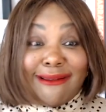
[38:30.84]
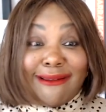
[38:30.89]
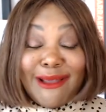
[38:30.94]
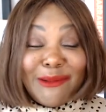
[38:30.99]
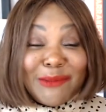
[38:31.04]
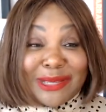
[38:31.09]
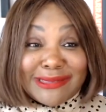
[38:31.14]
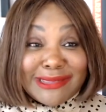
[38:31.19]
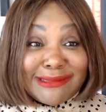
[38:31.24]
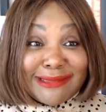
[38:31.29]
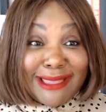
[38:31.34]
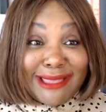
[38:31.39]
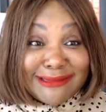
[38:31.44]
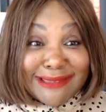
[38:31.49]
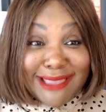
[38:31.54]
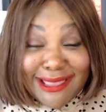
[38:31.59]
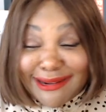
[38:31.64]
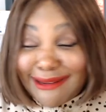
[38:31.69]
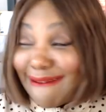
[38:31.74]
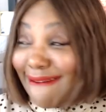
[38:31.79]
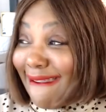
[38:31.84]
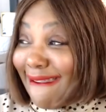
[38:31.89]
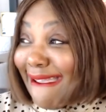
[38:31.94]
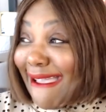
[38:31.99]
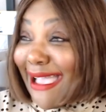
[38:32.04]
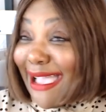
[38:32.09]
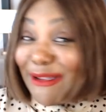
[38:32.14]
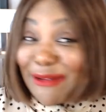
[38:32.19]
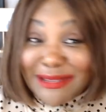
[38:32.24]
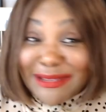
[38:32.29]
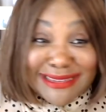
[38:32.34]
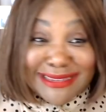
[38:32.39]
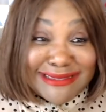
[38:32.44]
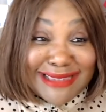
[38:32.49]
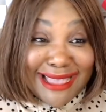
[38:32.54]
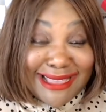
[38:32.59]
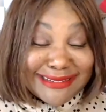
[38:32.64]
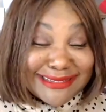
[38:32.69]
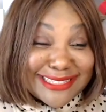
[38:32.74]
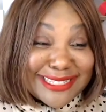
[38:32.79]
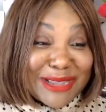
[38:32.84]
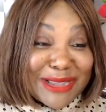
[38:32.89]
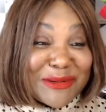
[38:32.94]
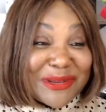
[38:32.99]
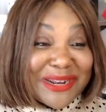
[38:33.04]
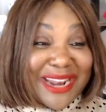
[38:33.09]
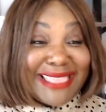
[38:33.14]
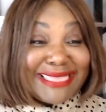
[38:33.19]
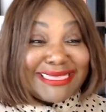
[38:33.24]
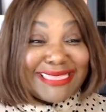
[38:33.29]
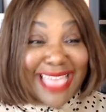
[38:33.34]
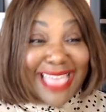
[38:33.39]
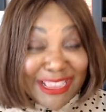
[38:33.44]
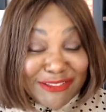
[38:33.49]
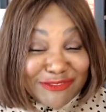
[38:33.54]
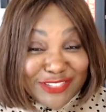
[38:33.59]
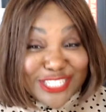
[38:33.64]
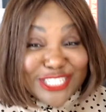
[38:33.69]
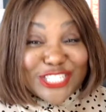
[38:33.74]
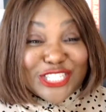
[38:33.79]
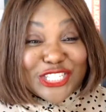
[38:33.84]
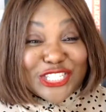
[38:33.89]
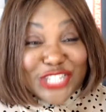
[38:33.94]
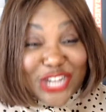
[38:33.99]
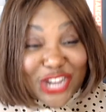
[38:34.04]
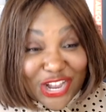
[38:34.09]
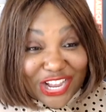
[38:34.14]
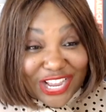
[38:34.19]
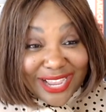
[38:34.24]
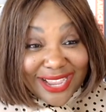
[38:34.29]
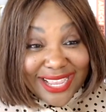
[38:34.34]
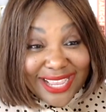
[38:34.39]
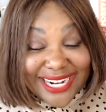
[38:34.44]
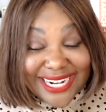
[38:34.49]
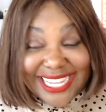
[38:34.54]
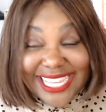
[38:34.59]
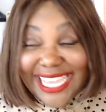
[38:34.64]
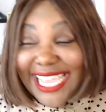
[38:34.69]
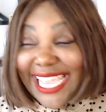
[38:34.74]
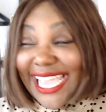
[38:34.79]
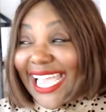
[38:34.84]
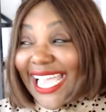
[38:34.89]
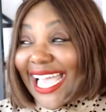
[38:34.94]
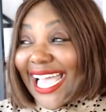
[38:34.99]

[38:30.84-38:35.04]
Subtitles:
I wasn't done yet. So when I left Sean,